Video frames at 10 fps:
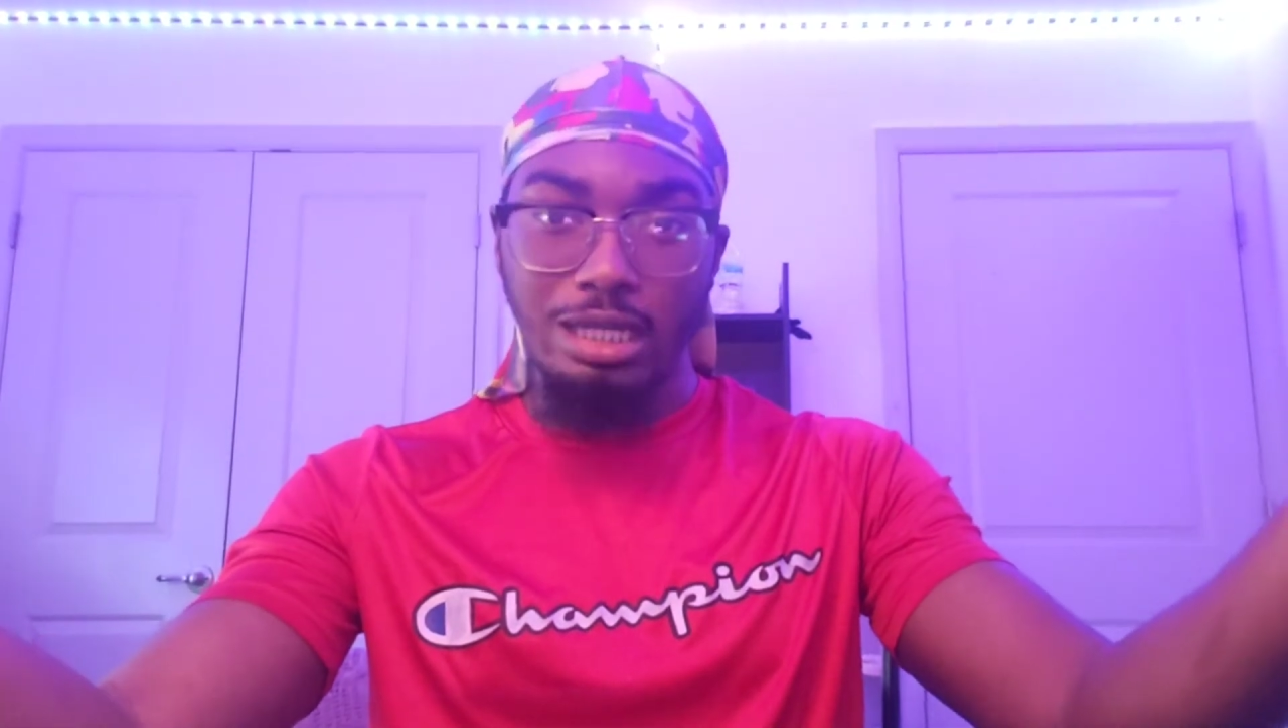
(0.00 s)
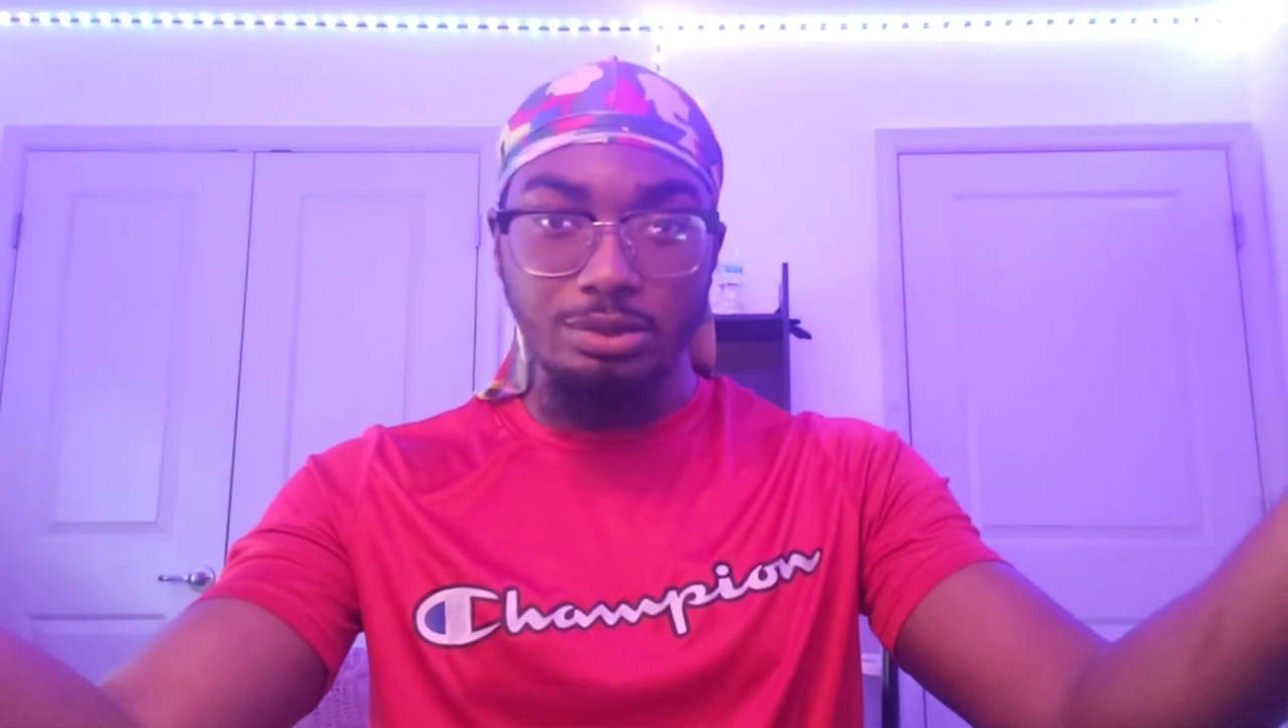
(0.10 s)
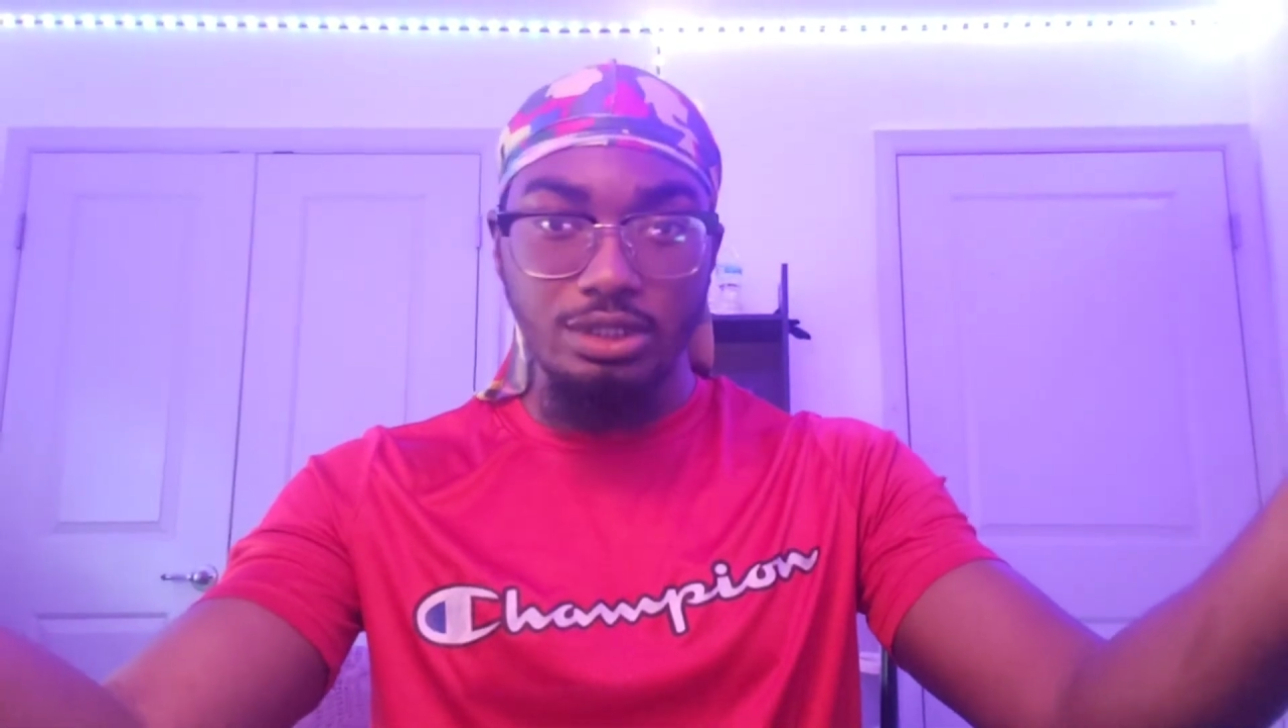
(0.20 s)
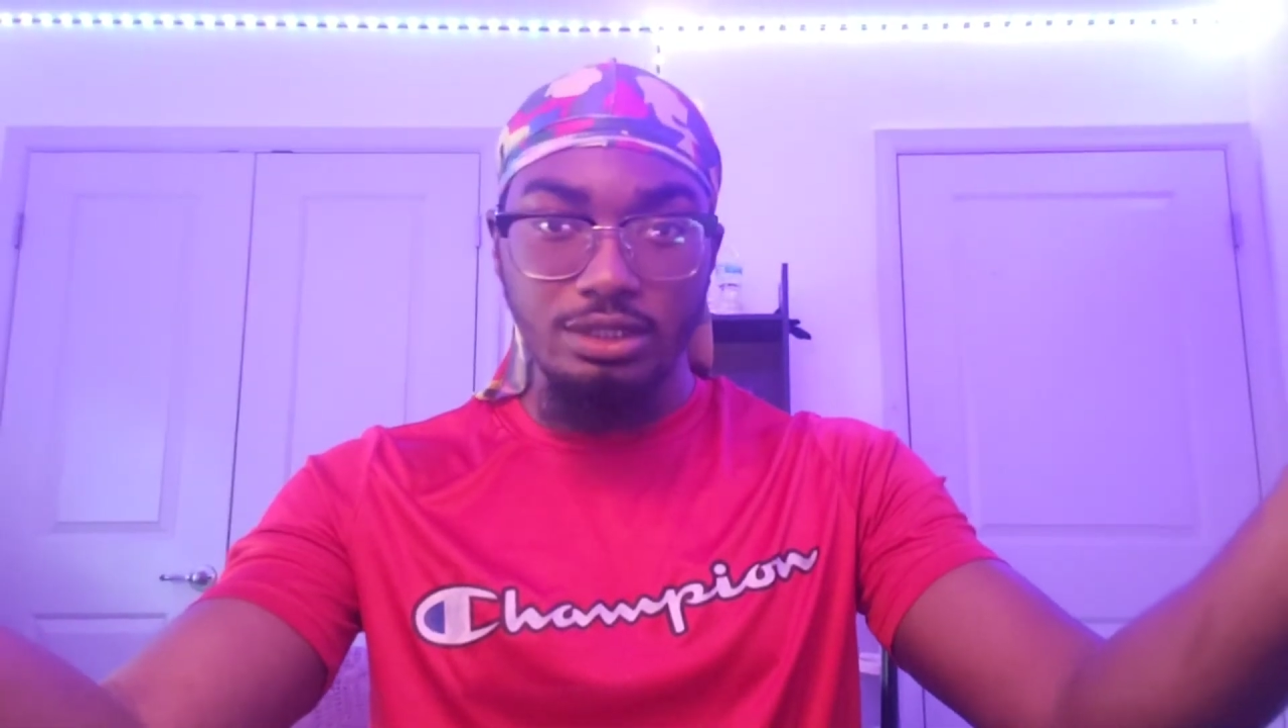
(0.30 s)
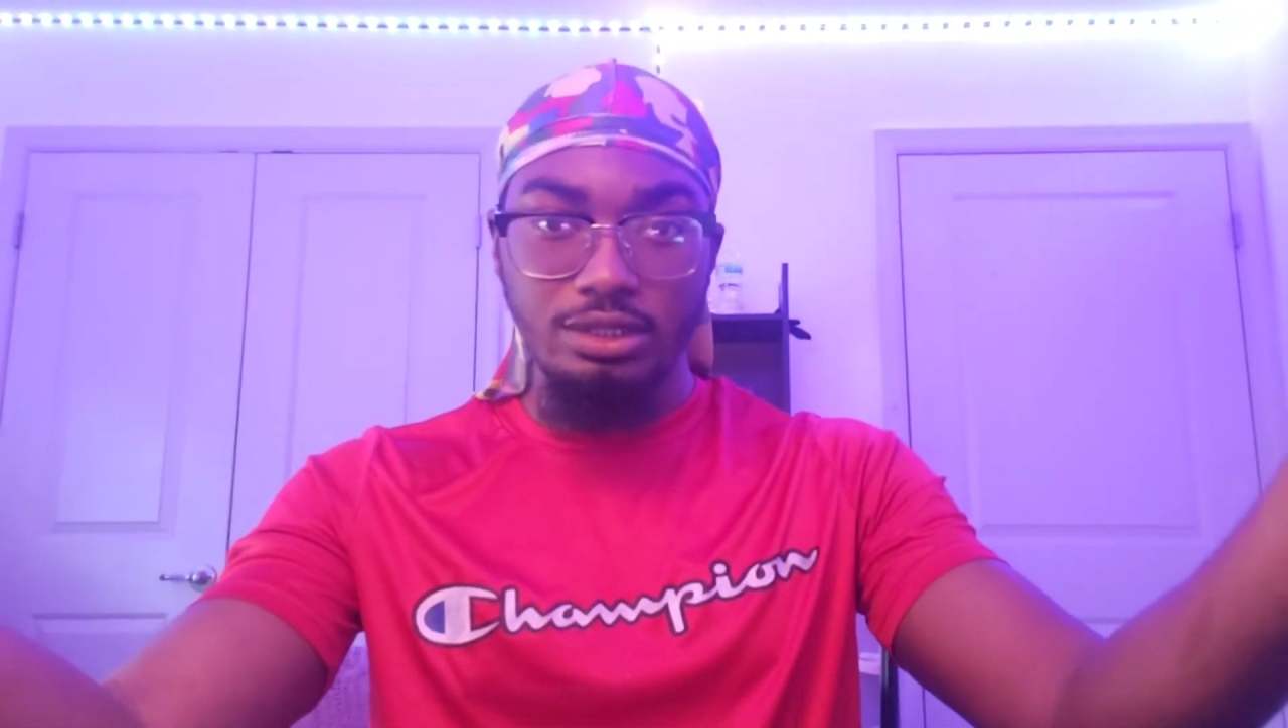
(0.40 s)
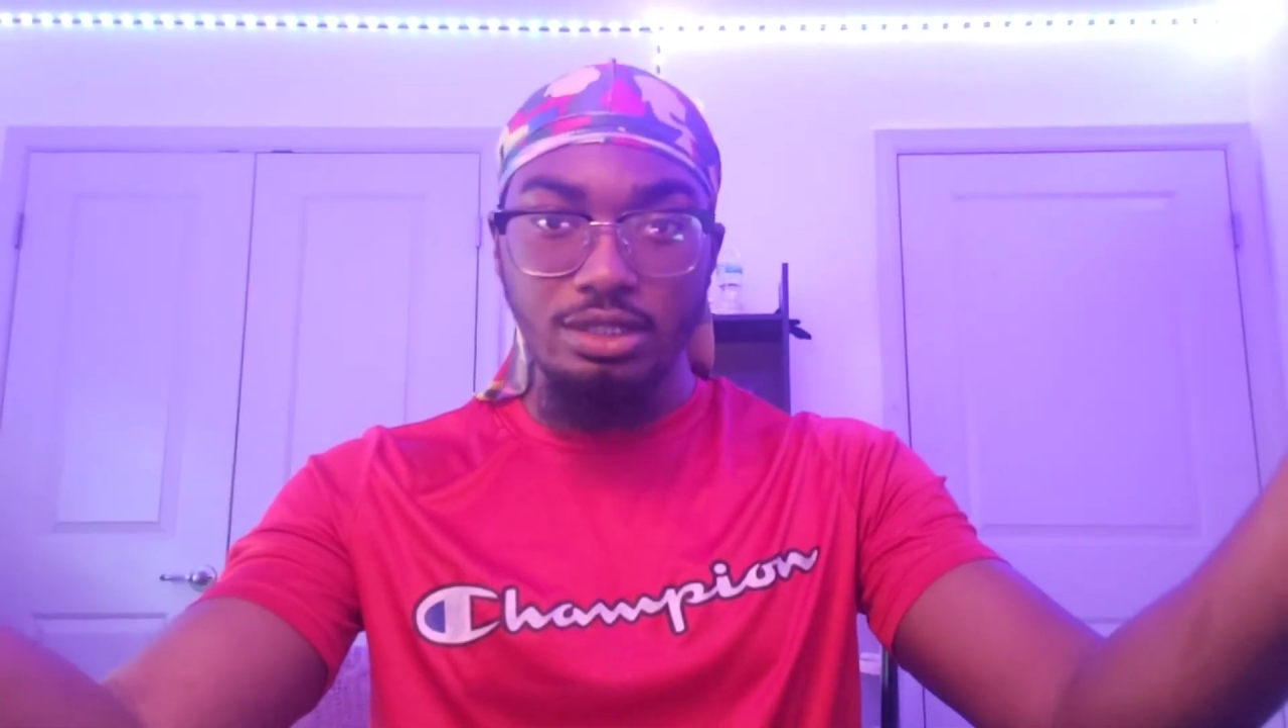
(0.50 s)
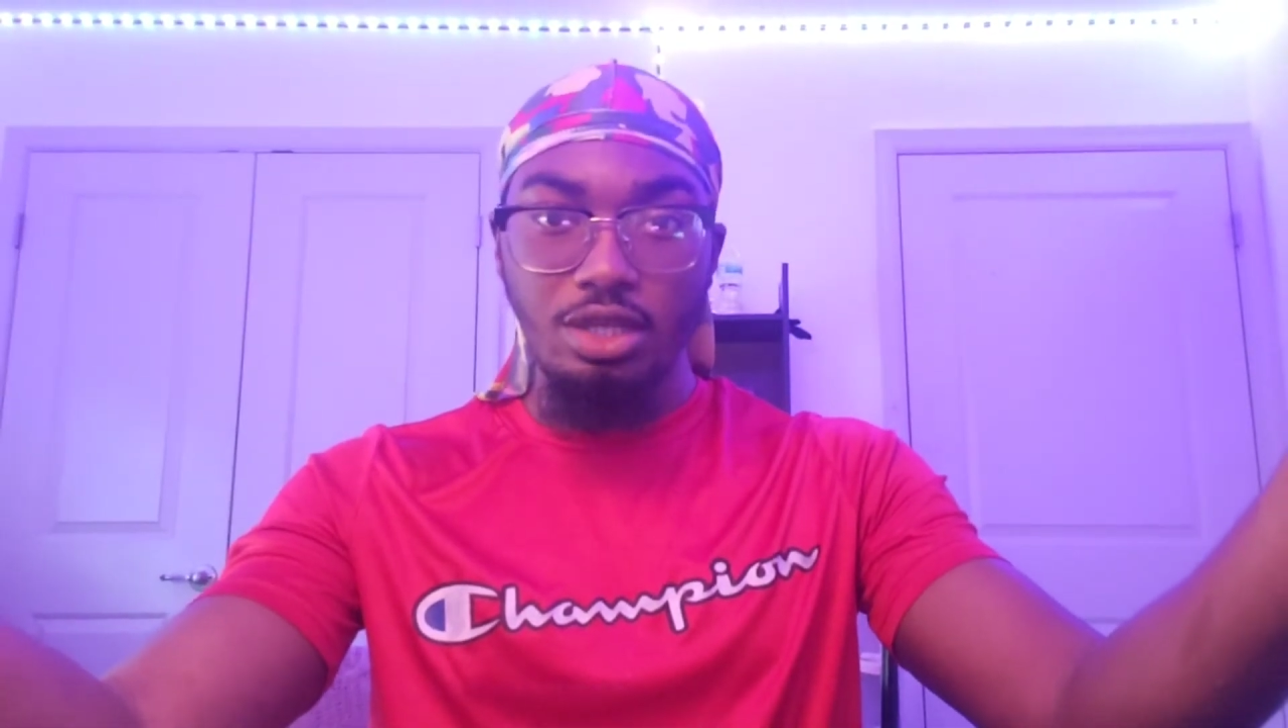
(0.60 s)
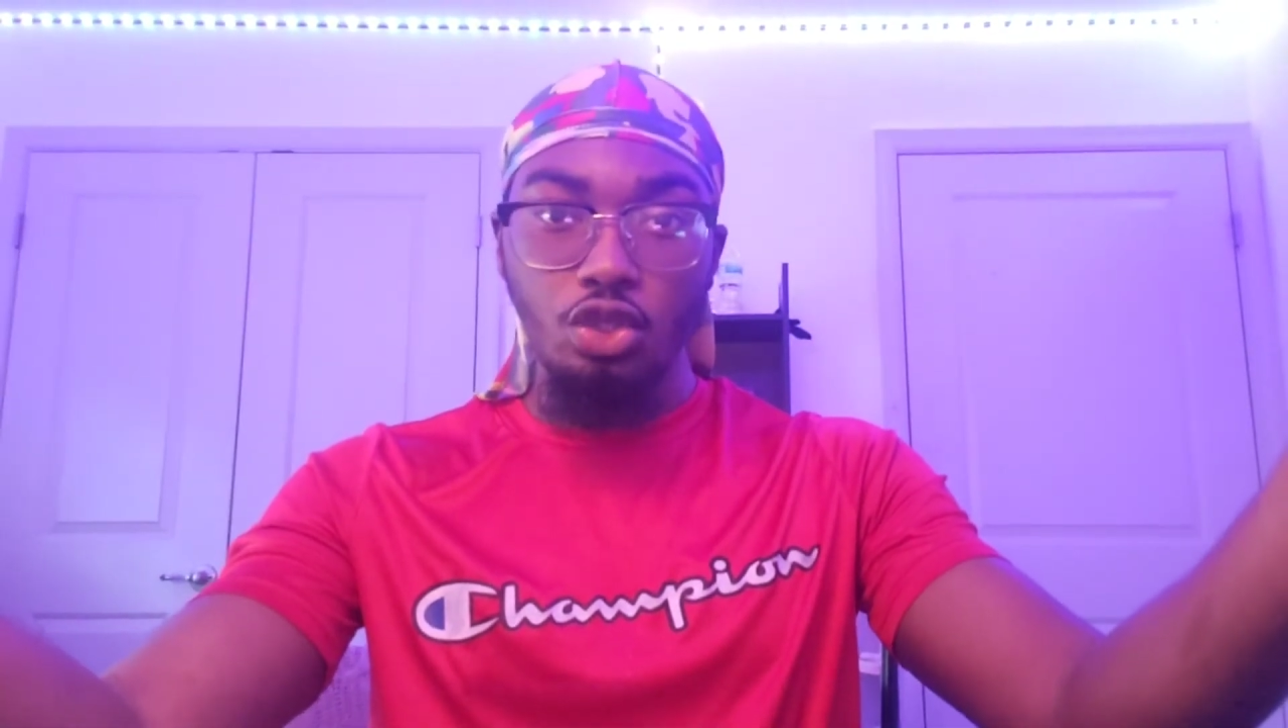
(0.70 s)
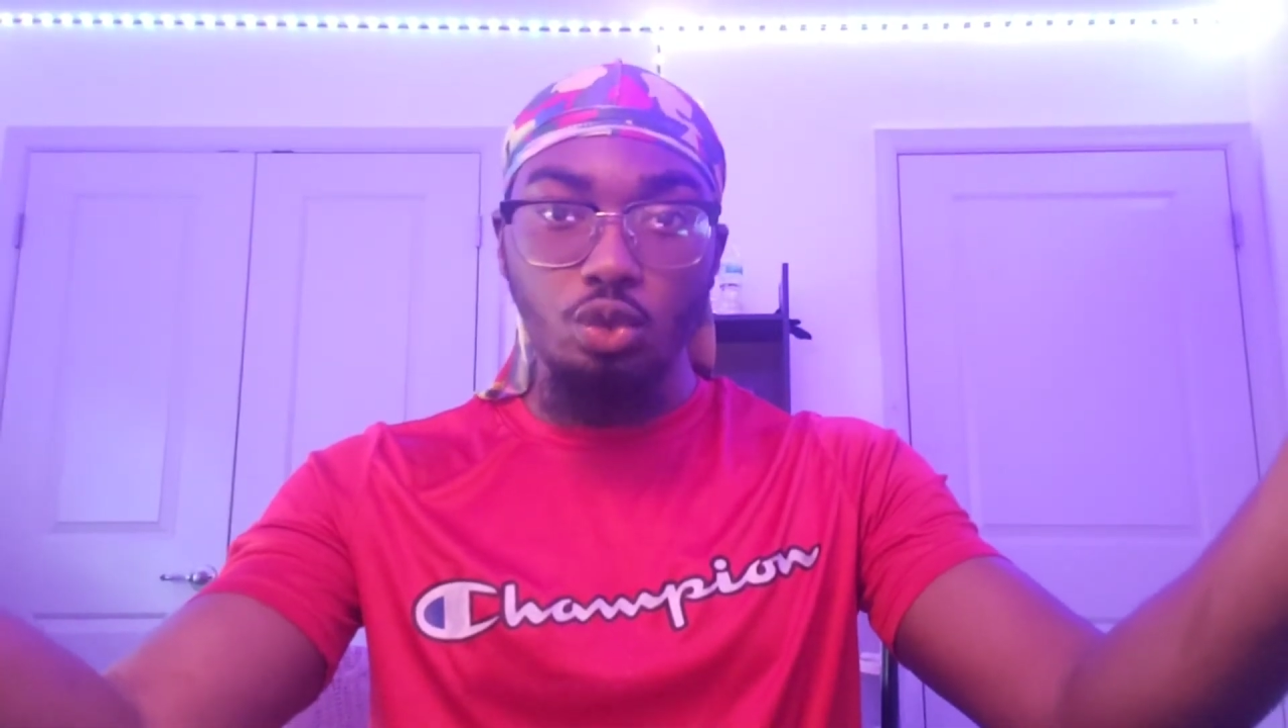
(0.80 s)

options.